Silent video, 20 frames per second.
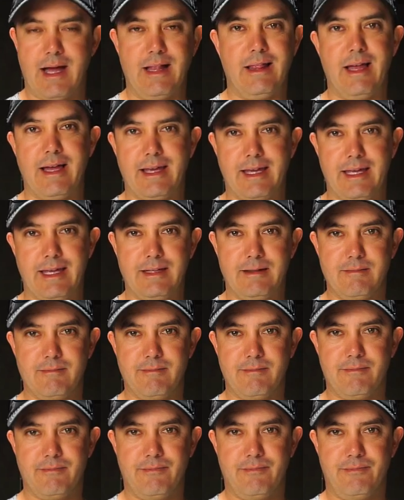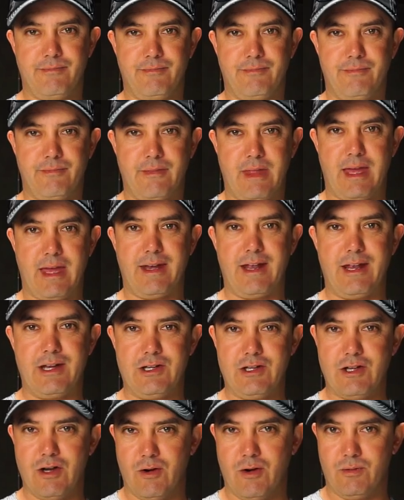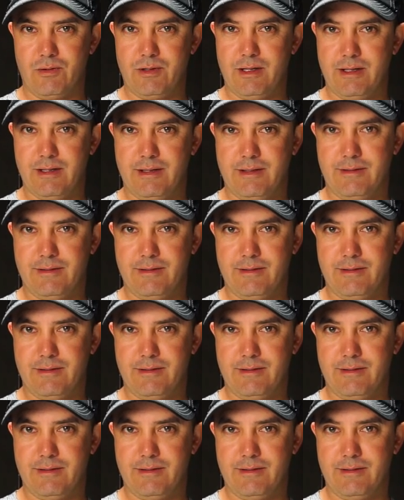I like it and I don't.